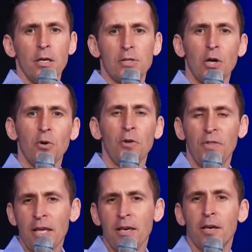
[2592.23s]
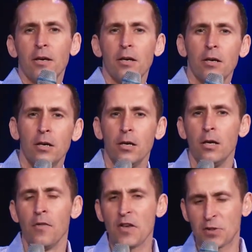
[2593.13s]
So you think
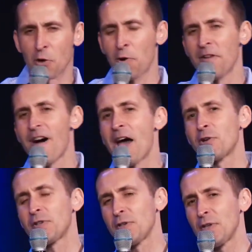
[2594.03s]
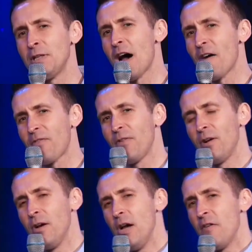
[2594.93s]
this coronavirus is enough
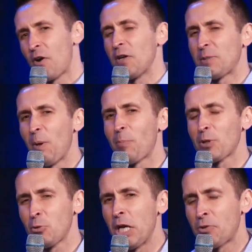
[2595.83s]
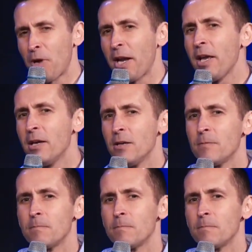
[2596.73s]
for His people to get ready?